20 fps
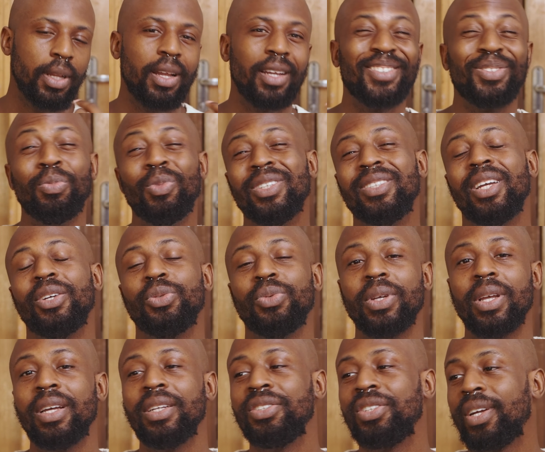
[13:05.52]
As much as we
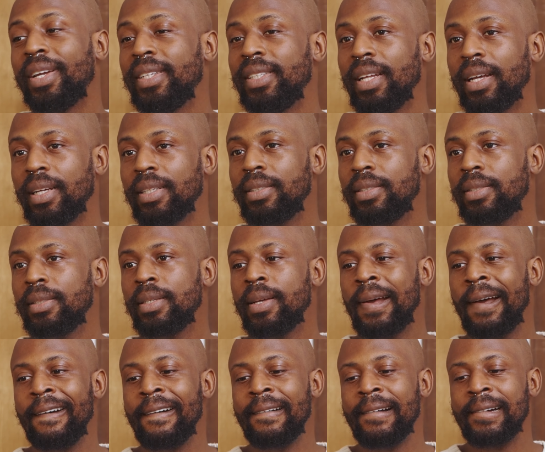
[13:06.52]
can try that,
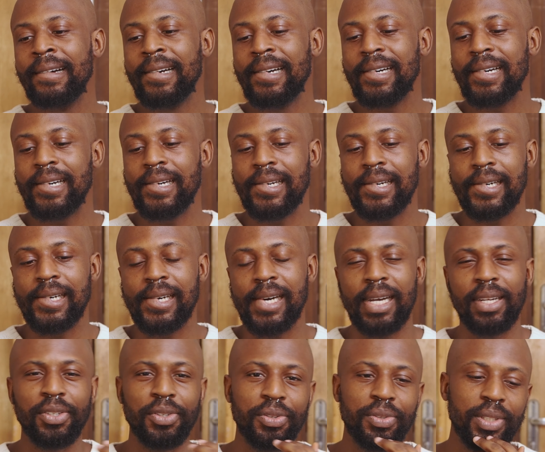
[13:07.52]

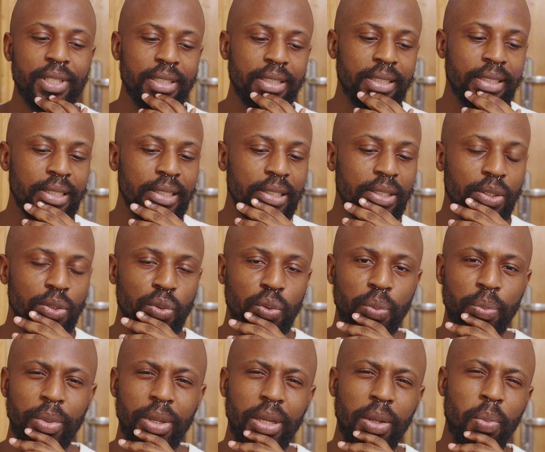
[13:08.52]
I don't really think it will
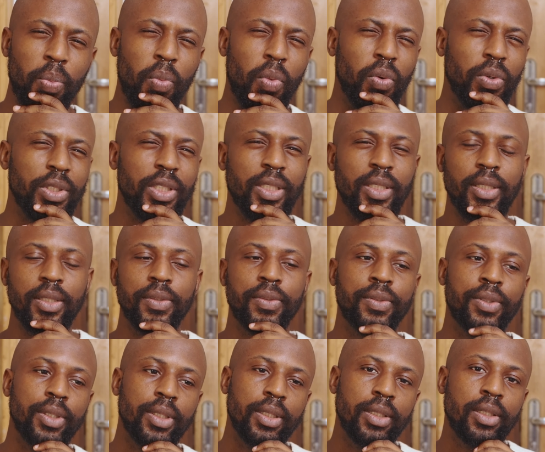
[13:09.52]
make much
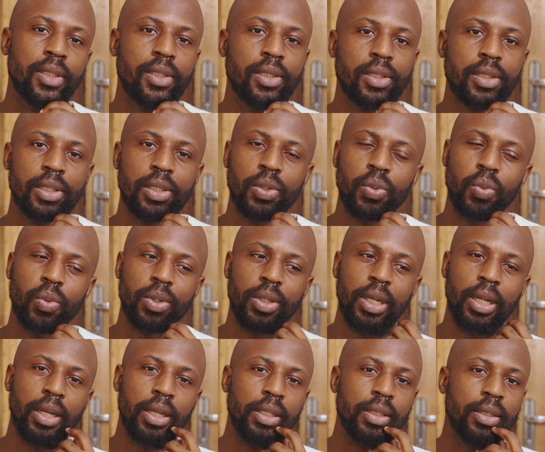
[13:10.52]
difference in one
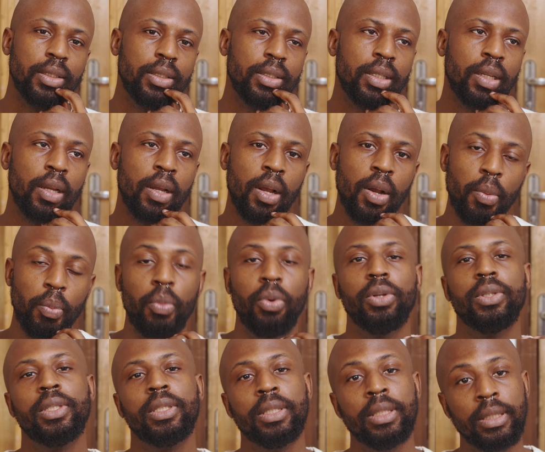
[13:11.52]
hand,
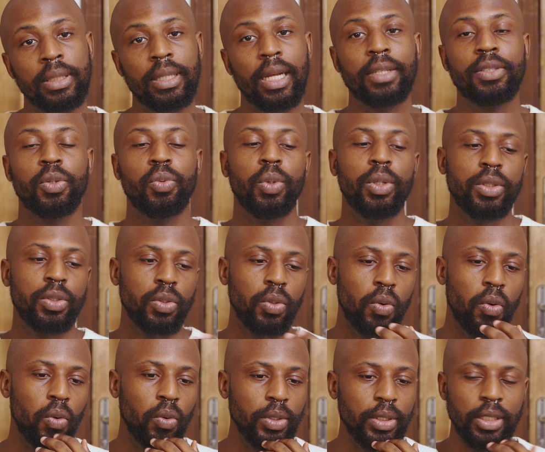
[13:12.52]
but that's a way to go.